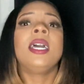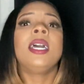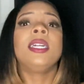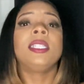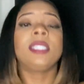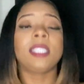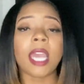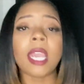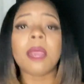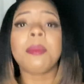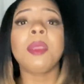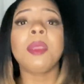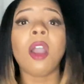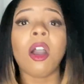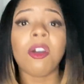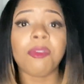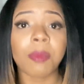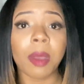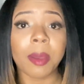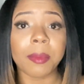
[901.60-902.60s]
Take me
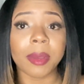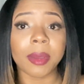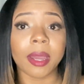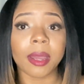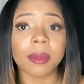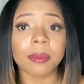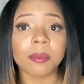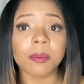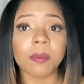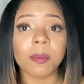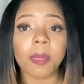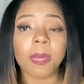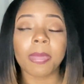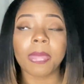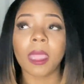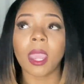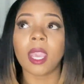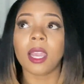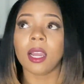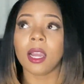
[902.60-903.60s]
off my butt.
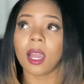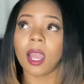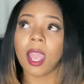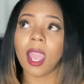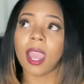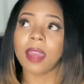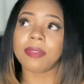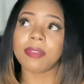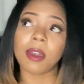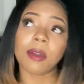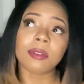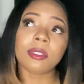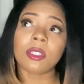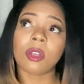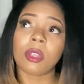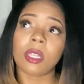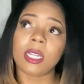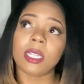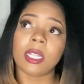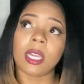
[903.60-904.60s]
That was the
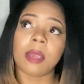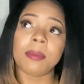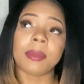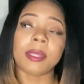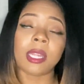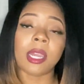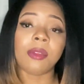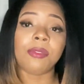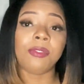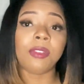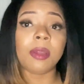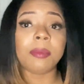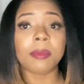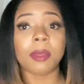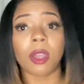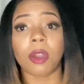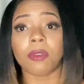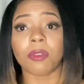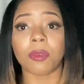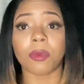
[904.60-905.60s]
only thing, but they flipped
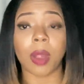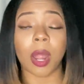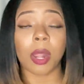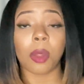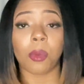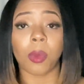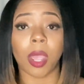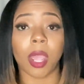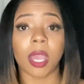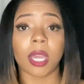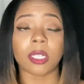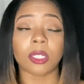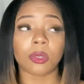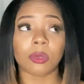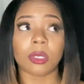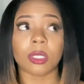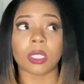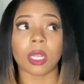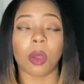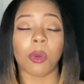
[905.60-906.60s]
me over right away as soon
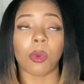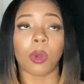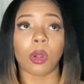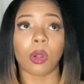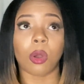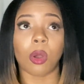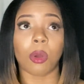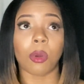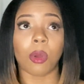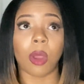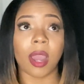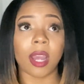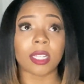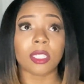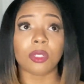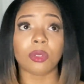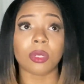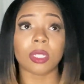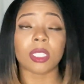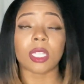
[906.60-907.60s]
as I
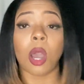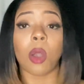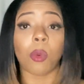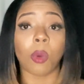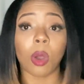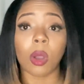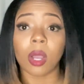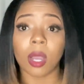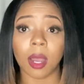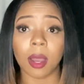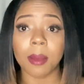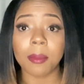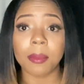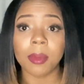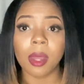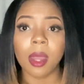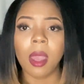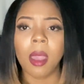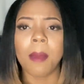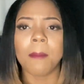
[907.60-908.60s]
woke up.
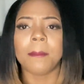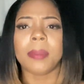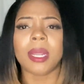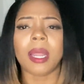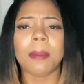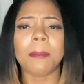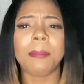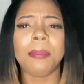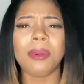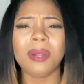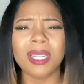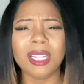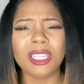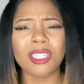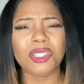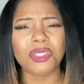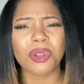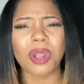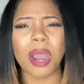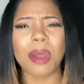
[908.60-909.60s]
But I'm pretty
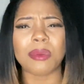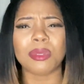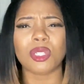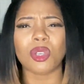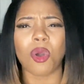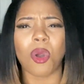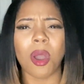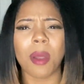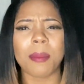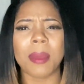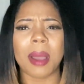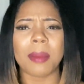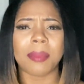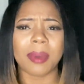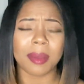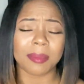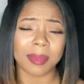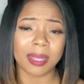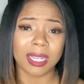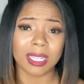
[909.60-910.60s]
sure I was on my
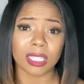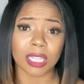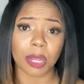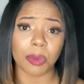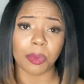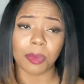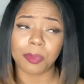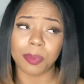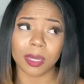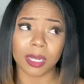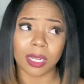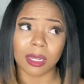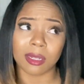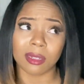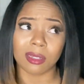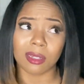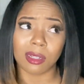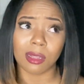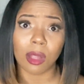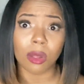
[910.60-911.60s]
butt because they were
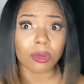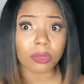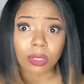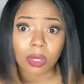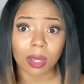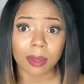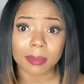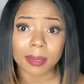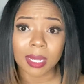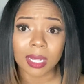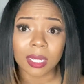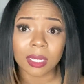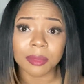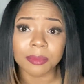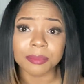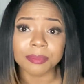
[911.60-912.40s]
putting clothes on me.